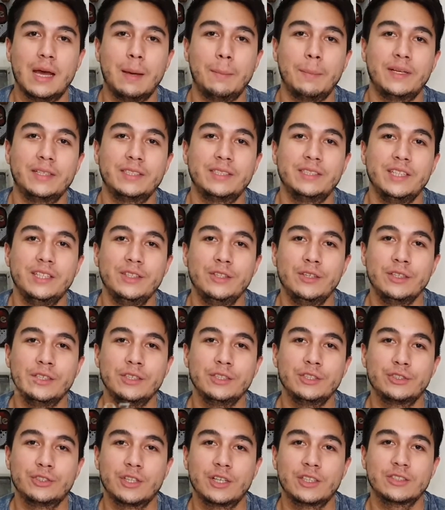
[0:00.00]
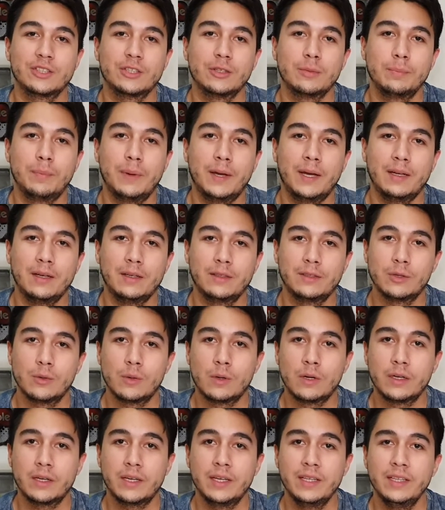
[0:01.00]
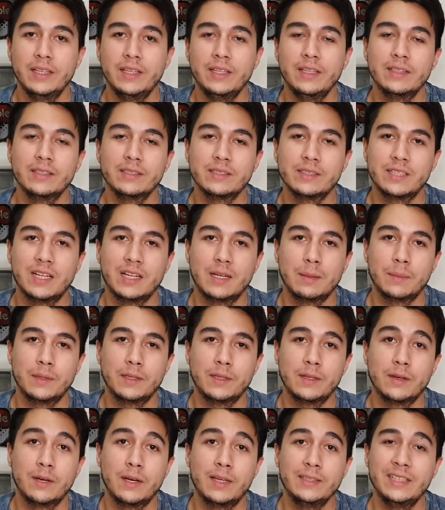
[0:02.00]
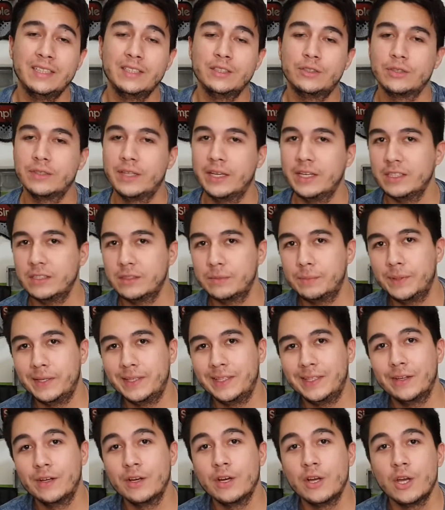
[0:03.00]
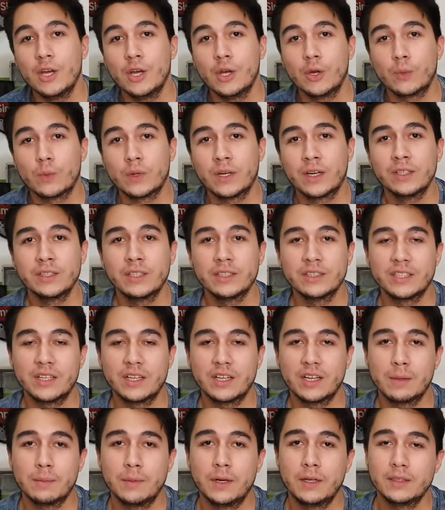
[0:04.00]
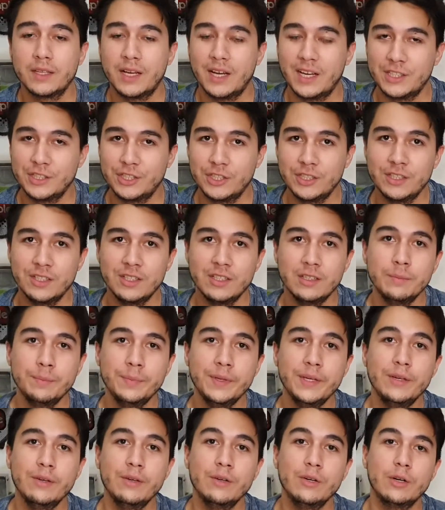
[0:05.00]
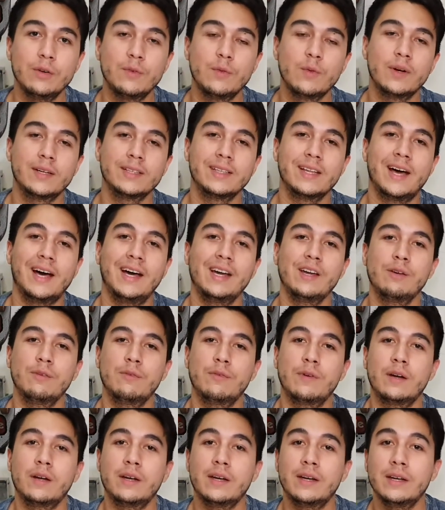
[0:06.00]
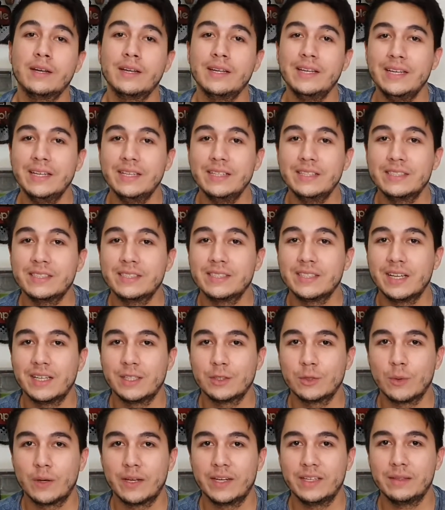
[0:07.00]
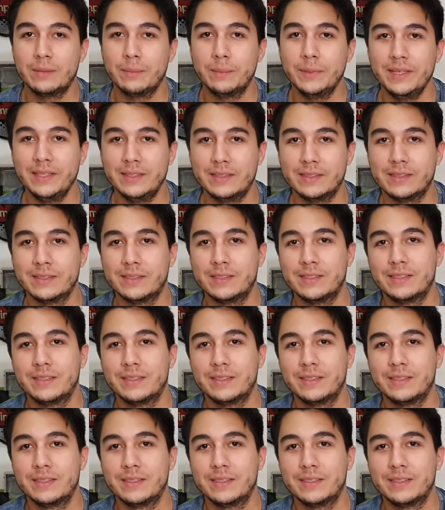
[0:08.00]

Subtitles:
I'm a senior instructor pilot working in El Salvador, and in today's video we're going to talk about a general view of what IFR is and what it means.